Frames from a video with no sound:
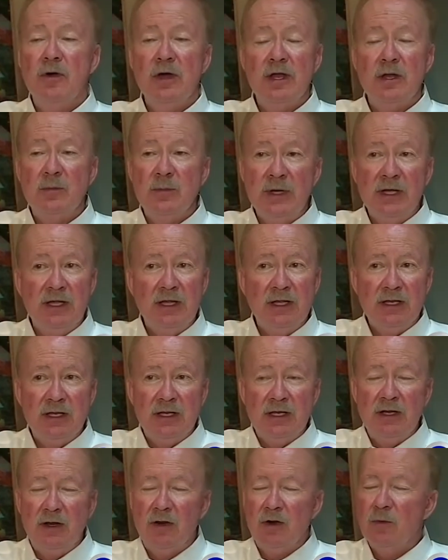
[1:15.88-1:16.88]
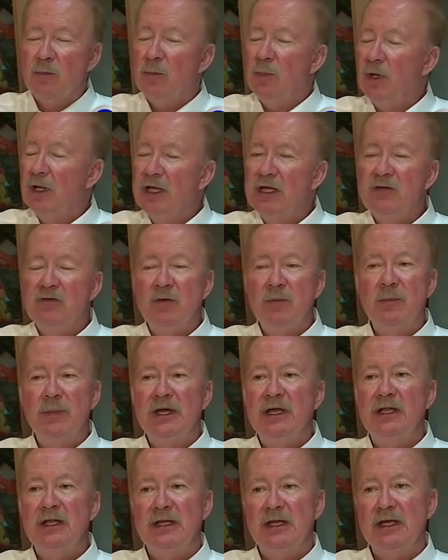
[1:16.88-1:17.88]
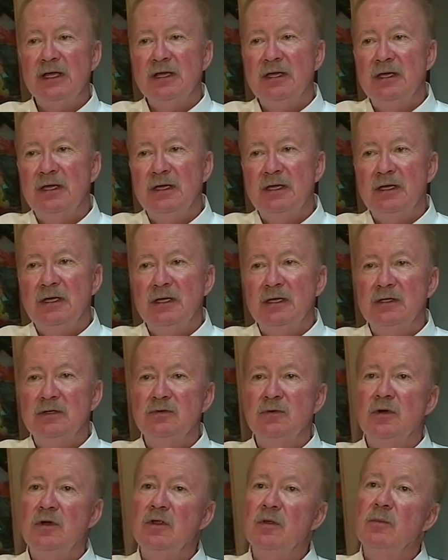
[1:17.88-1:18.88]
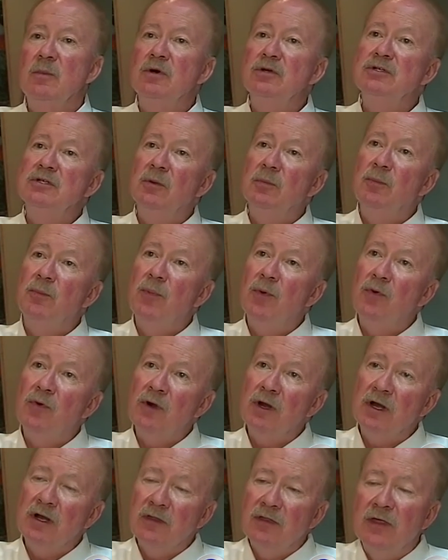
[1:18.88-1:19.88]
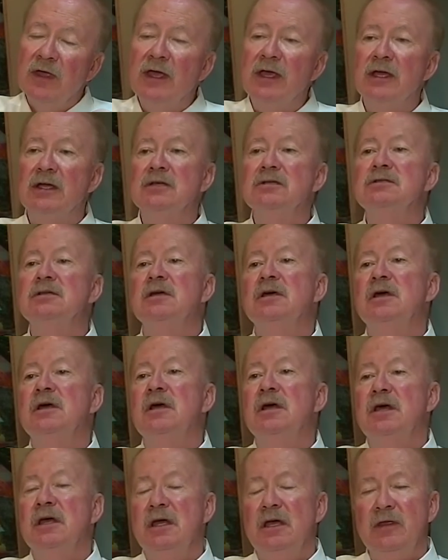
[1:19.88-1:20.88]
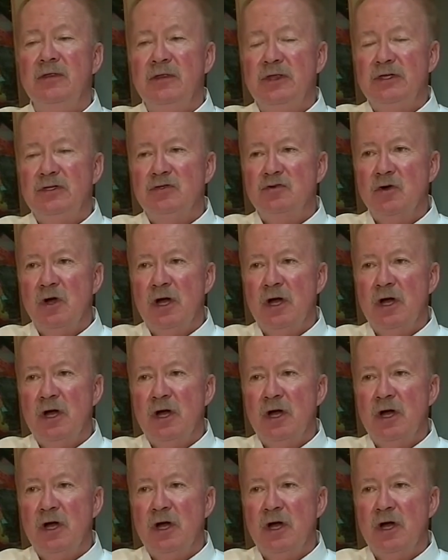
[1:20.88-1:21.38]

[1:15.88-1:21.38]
credibility, her believability is one of the most important things in this